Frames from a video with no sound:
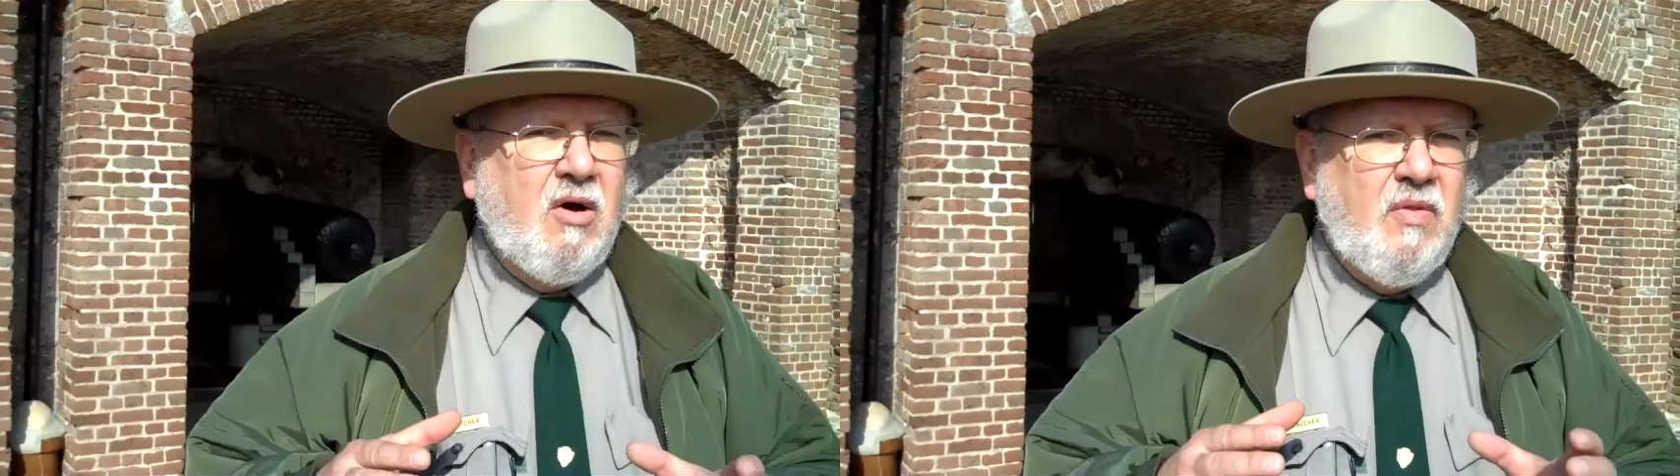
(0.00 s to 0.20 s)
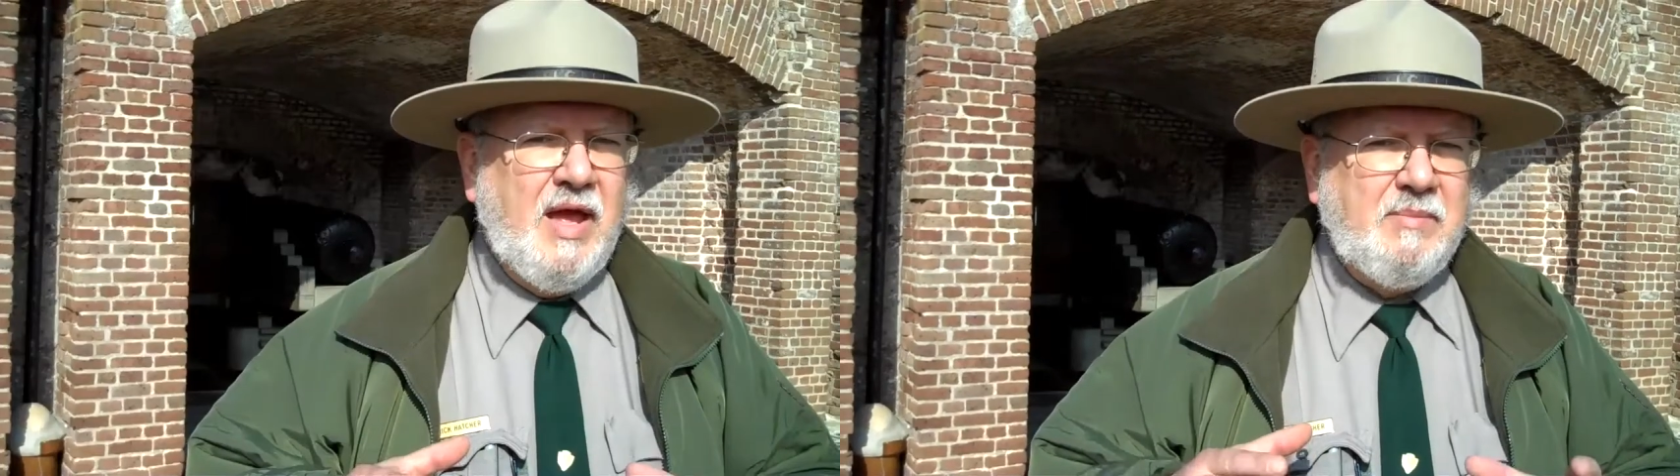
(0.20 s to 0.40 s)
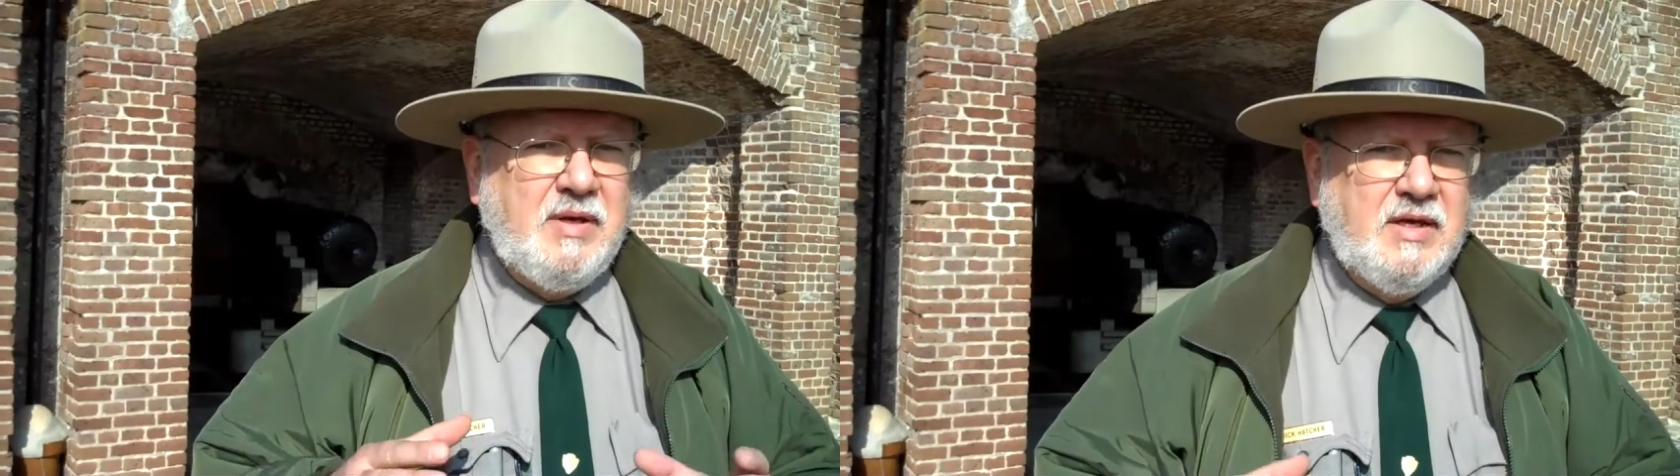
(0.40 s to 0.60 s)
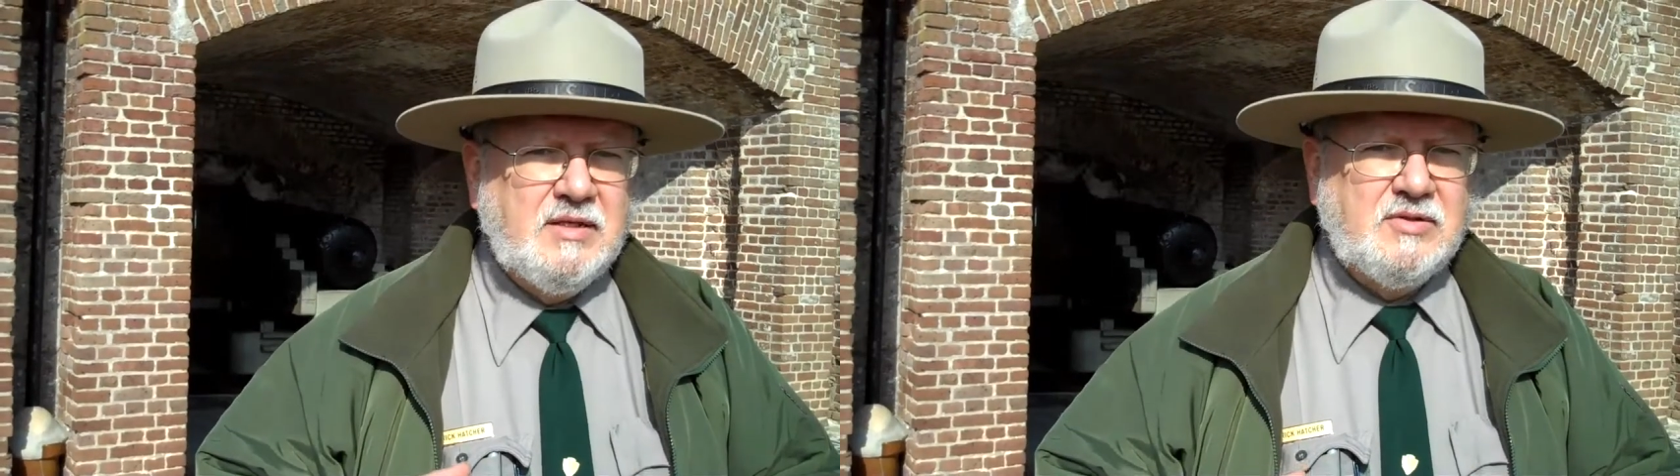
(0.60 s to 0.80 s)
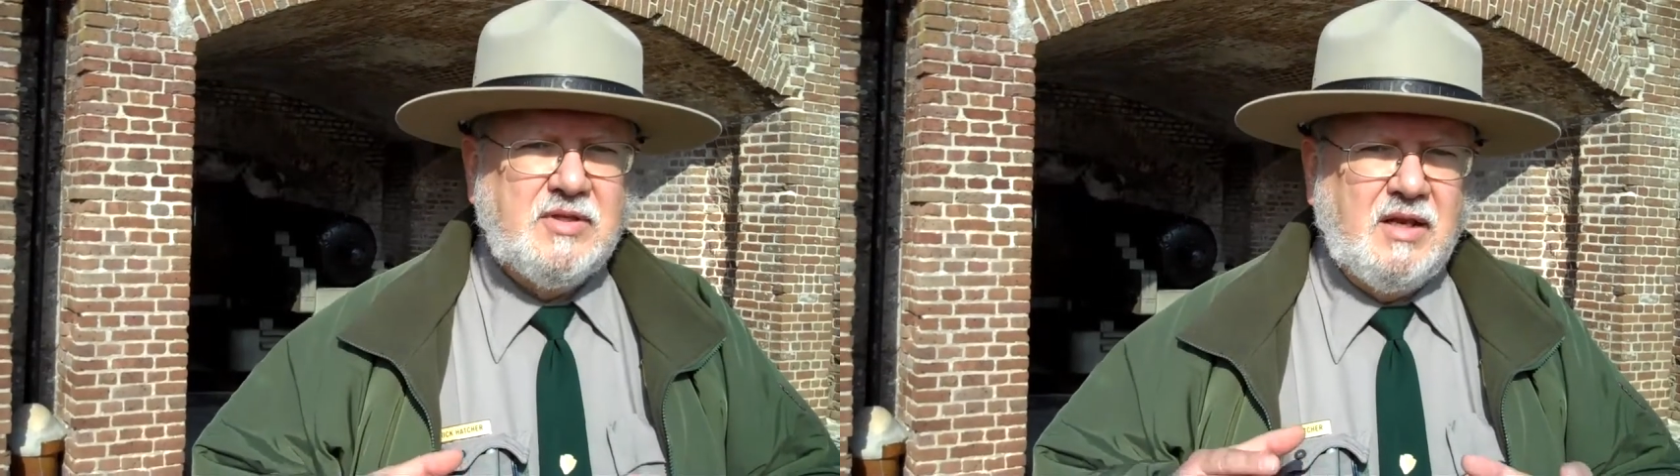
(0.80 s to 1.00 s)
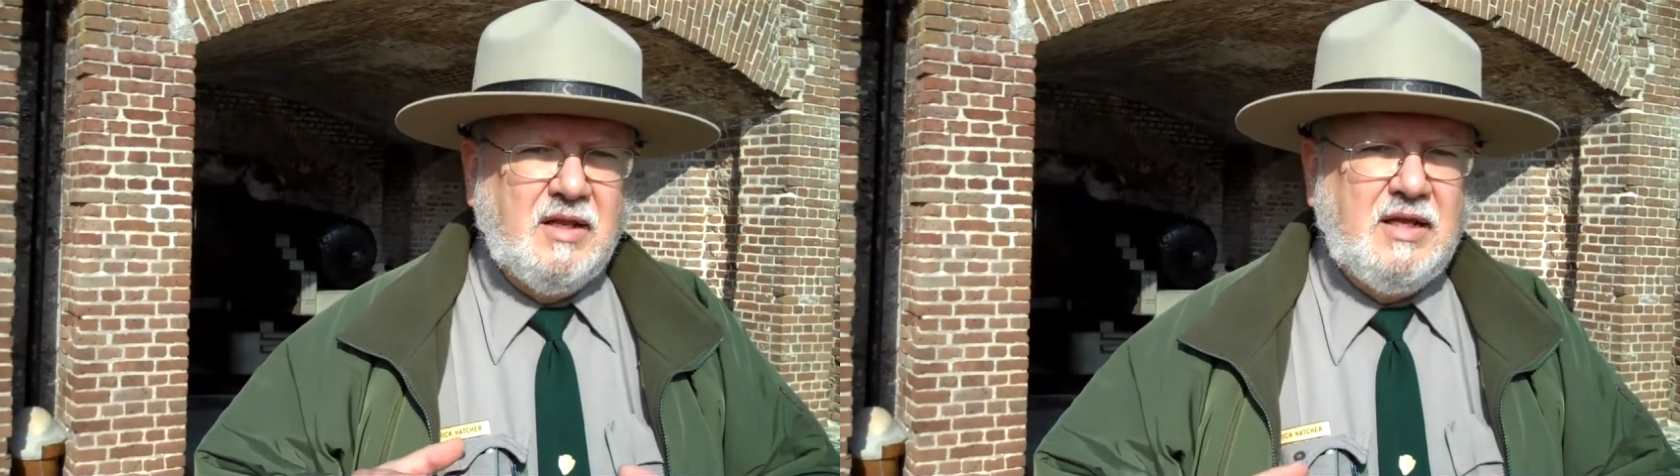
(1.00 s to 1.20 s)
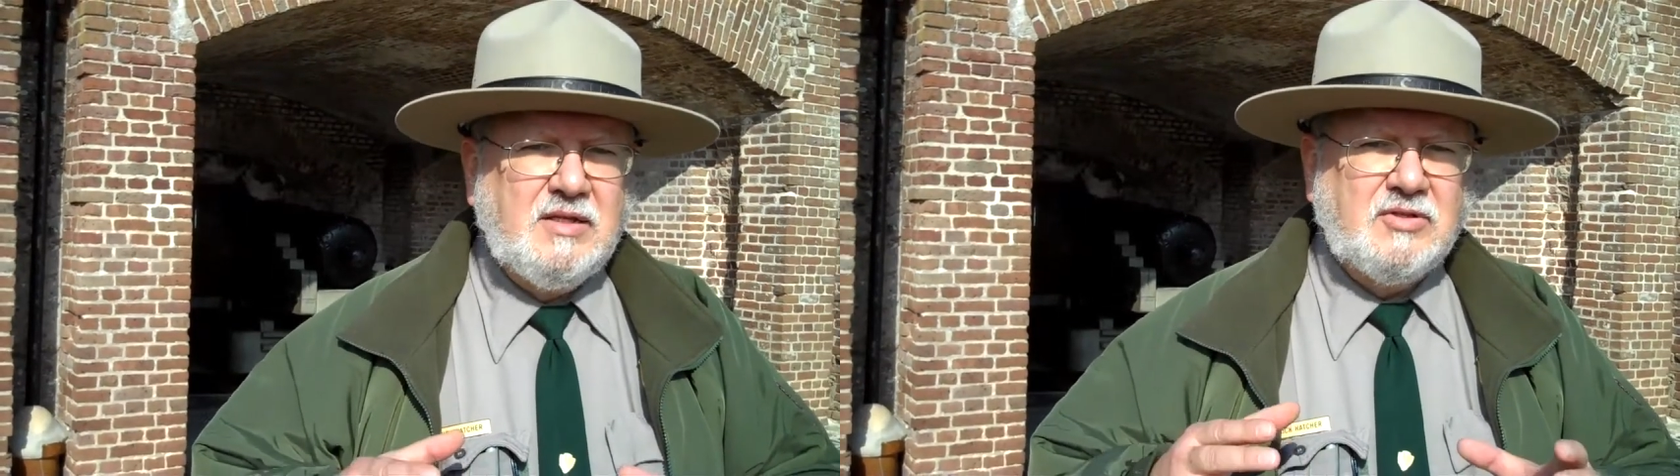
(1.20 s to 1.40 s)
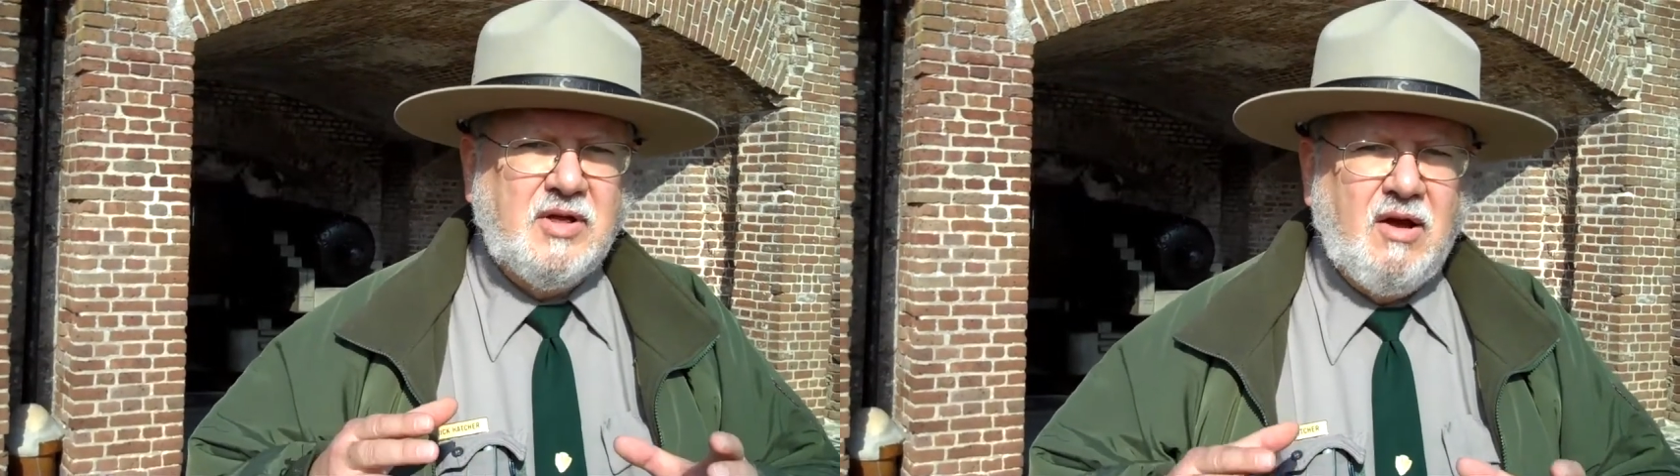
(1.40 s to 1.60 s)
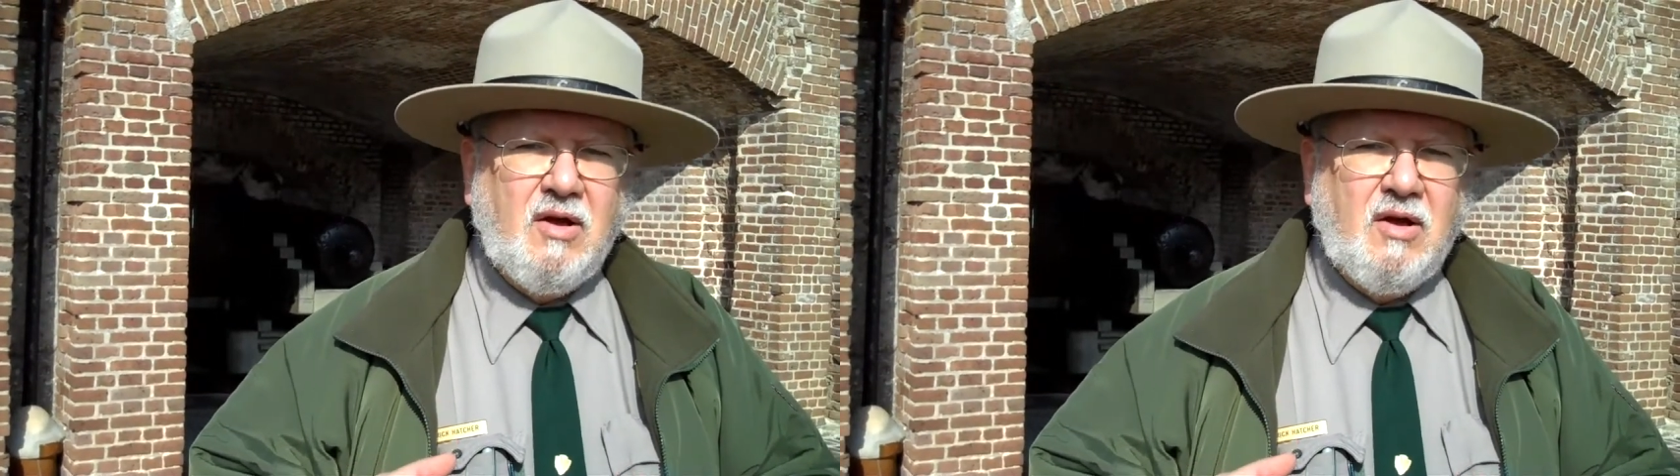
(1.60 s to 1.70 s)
all that begins that leads to